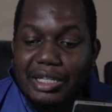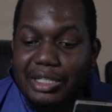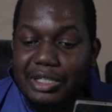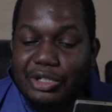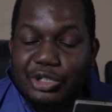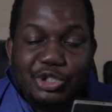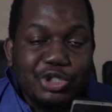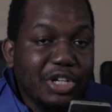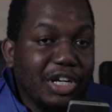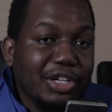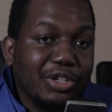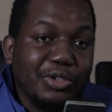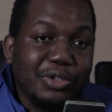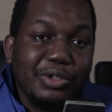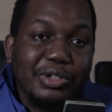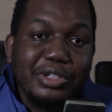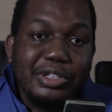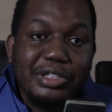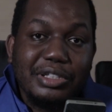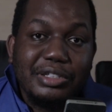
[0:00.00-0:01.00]
You track
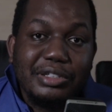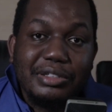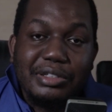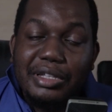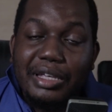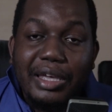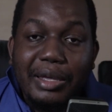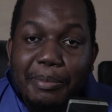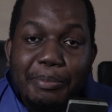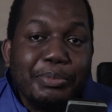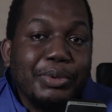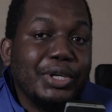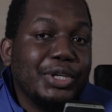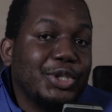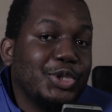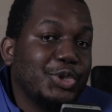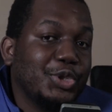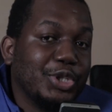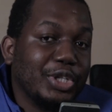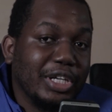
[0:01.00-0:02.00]
out the
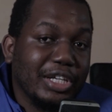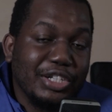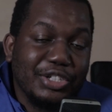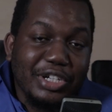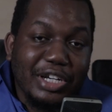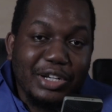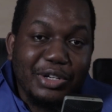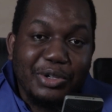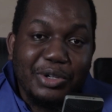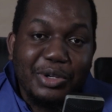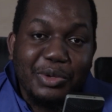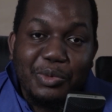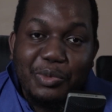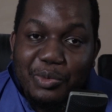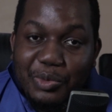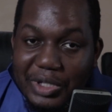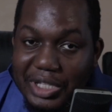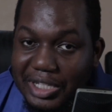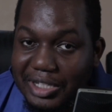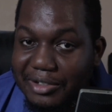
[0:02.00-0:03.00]
MP3, you track out the
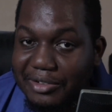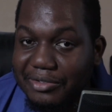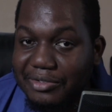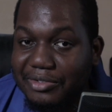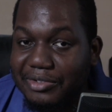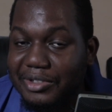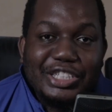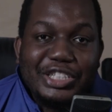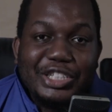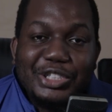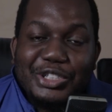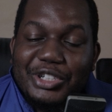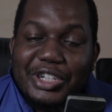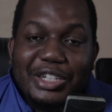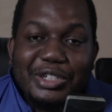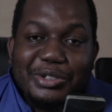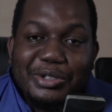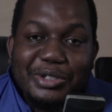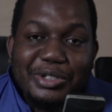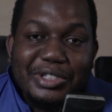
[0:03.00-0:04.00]
wave, they
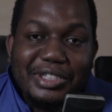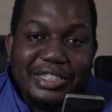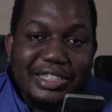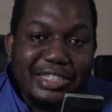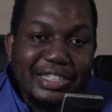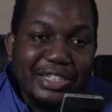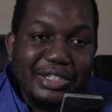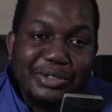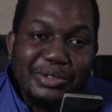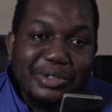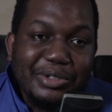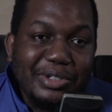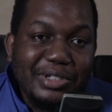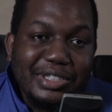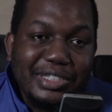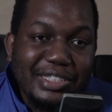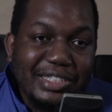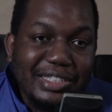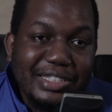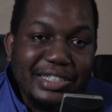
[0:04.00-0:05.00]
track out,
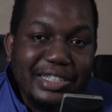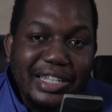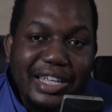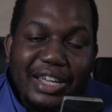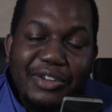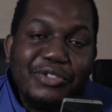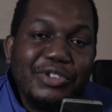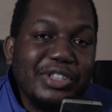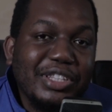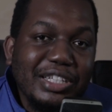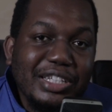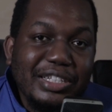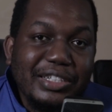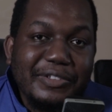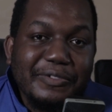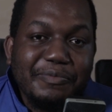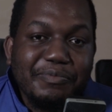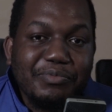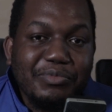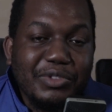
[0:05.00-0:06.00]
everything.
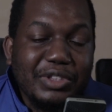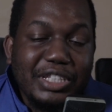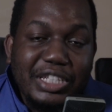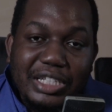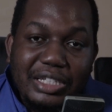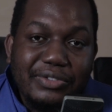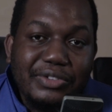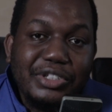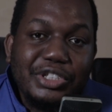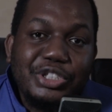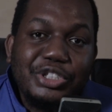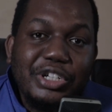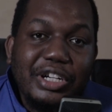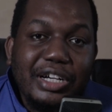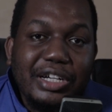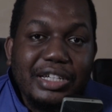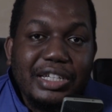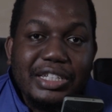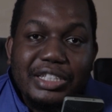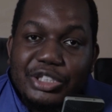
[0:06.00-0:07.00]
TV
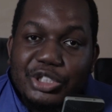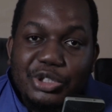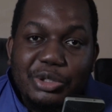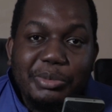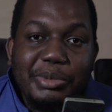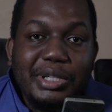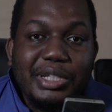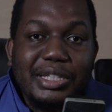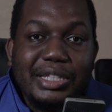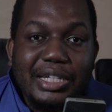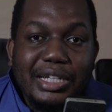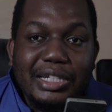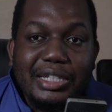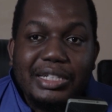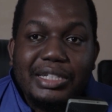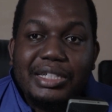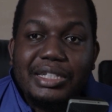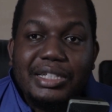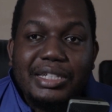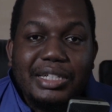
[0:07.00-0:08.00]
track, instrumental,
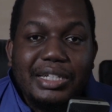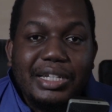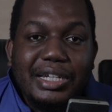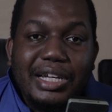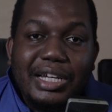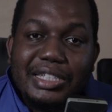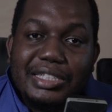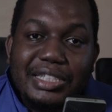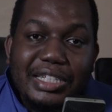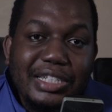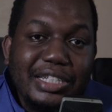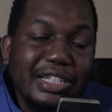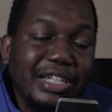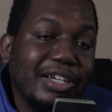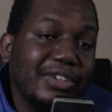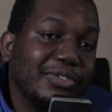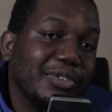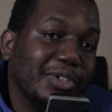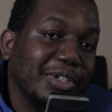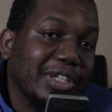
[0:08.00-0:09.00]
and send it
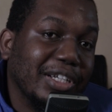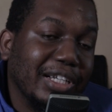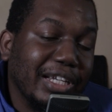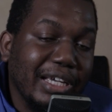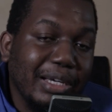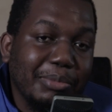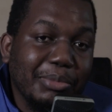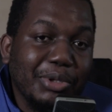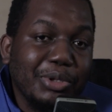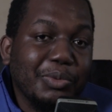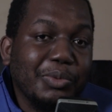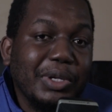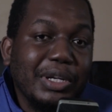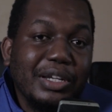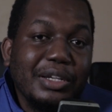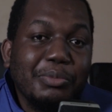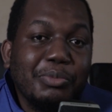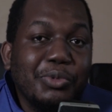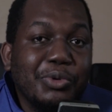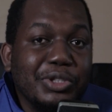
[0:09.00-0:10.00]
off to the client. But one of
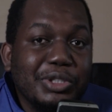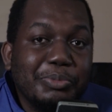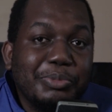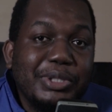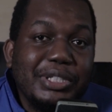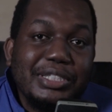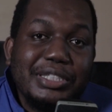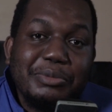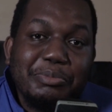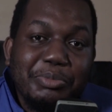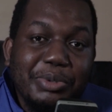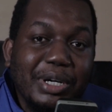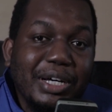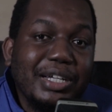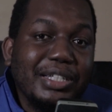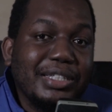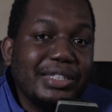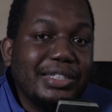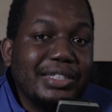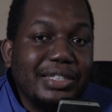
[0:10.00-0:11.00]
the most pleasing
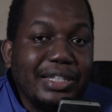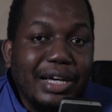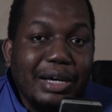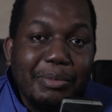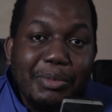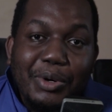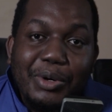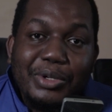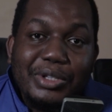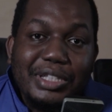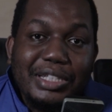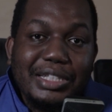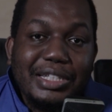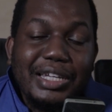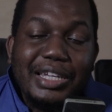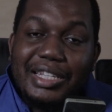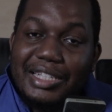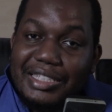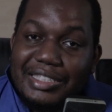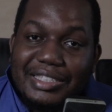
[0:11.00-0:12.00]
part about
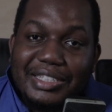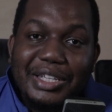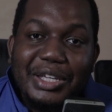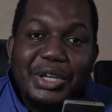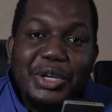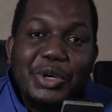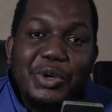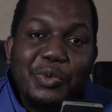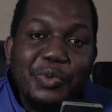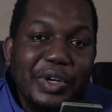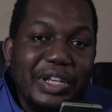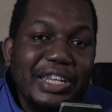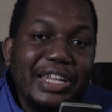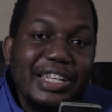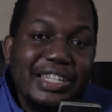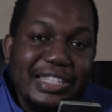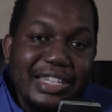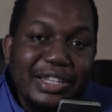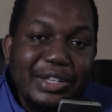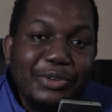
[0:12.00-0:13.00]
it is when
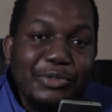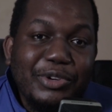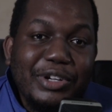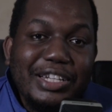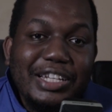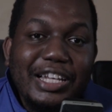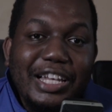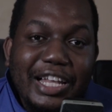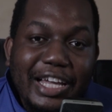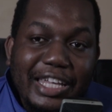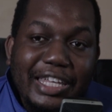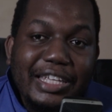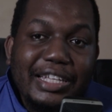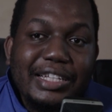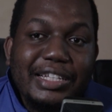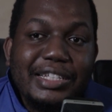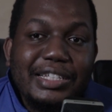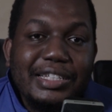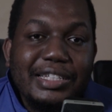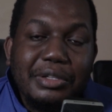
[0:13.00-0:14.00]
they say they really
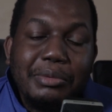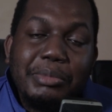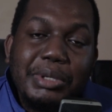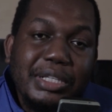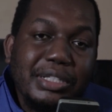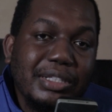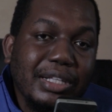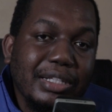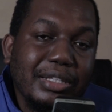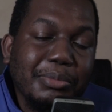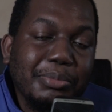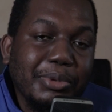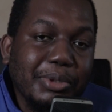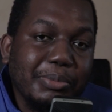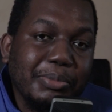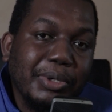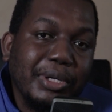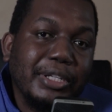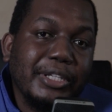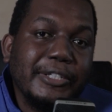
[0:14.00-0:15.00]
like the mix that you
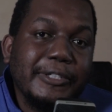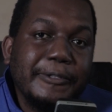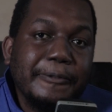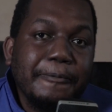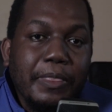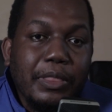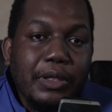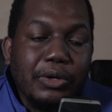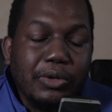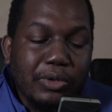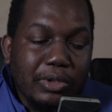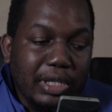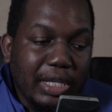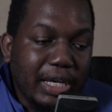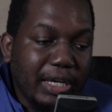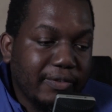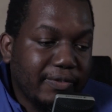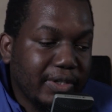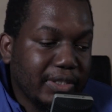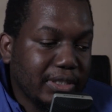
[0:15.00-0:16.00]
put on it. Now,
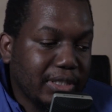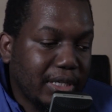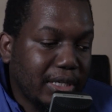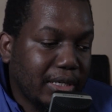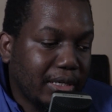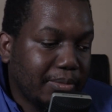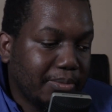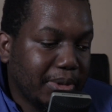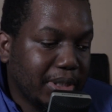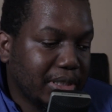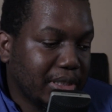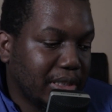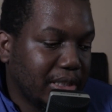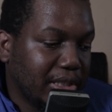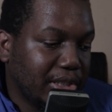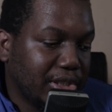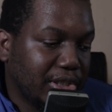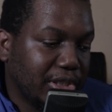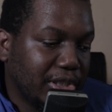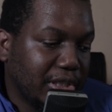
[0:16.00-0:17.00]
life as a mixing
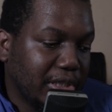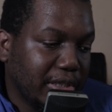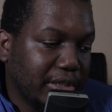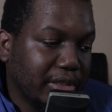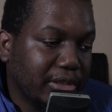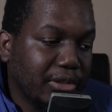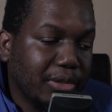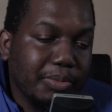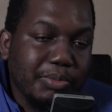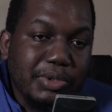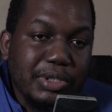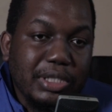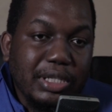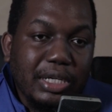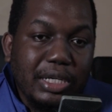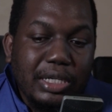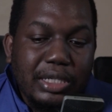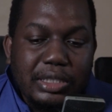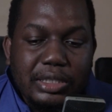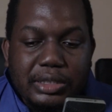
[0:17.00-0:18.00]
engineer, it comes
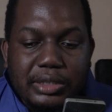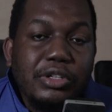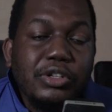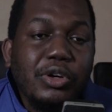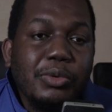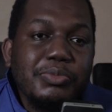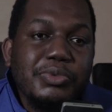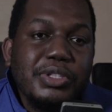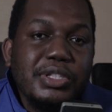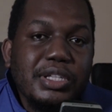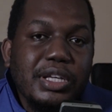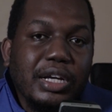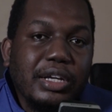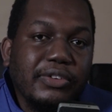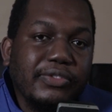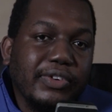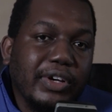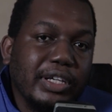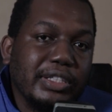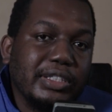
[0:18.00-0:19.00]
with
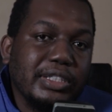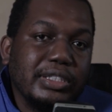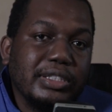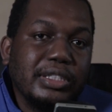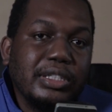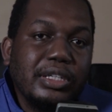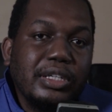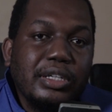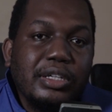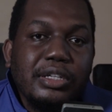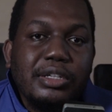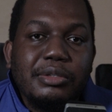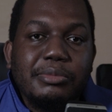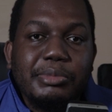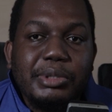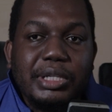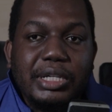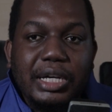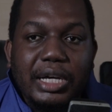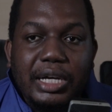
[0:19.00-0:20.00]
sacrifices,
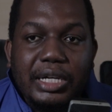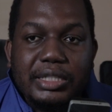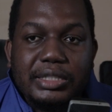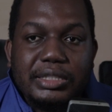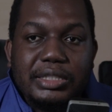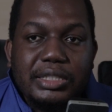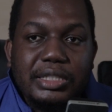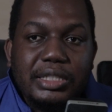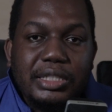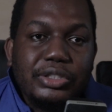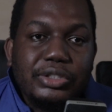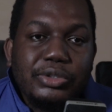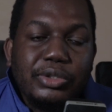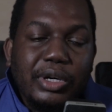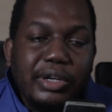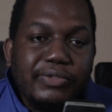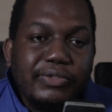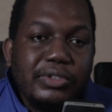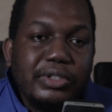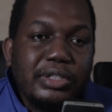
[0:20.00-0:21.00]
because you
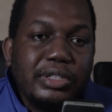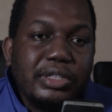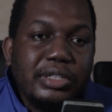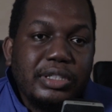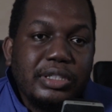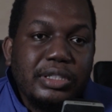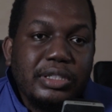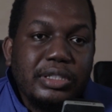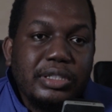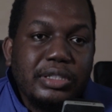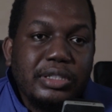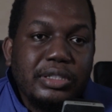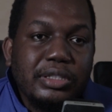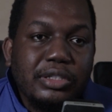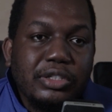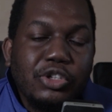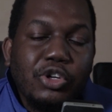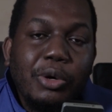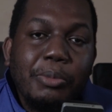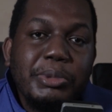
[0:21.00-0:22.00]
have to
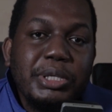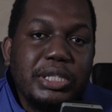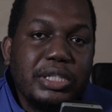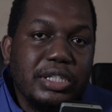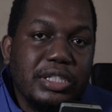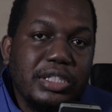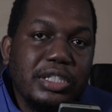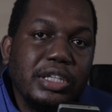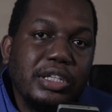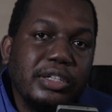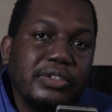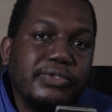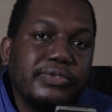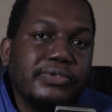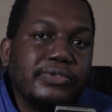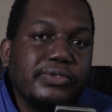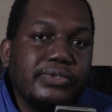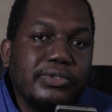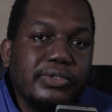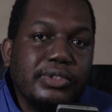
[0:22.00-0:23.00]
commit
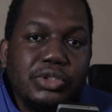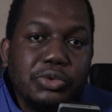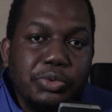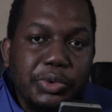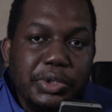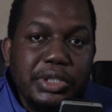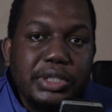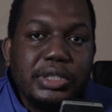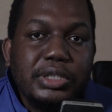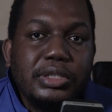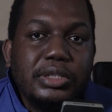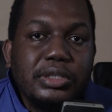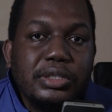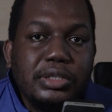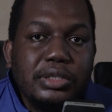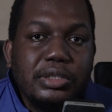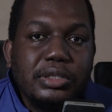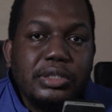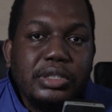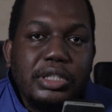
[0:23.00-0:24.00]
yourself to it
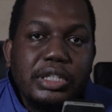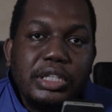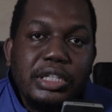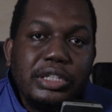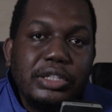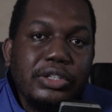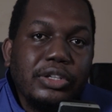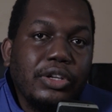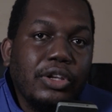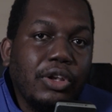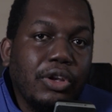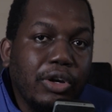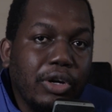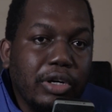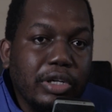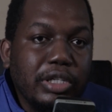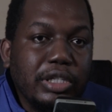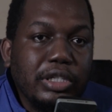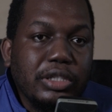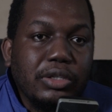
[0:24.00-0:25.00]
in
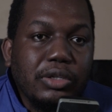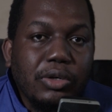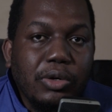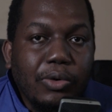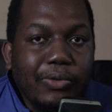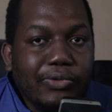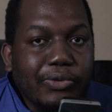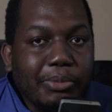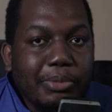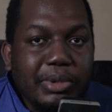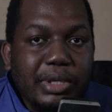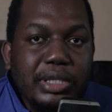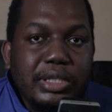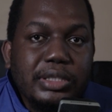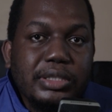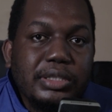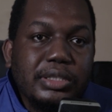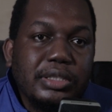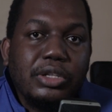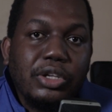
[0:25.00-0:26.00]
learning how to
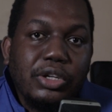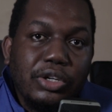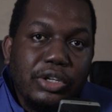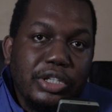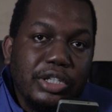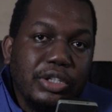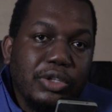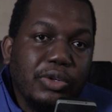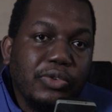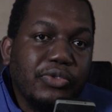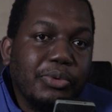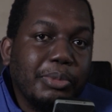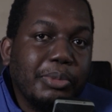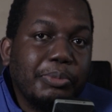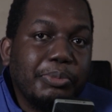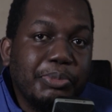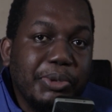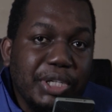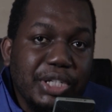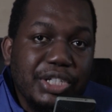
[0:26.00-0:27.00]
mix, learning how to be
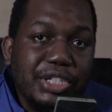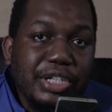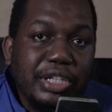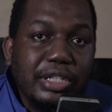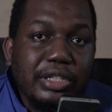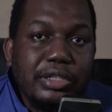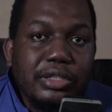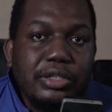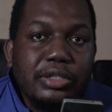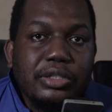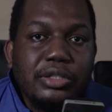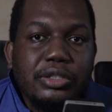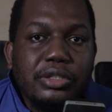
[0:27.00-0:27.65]
patient,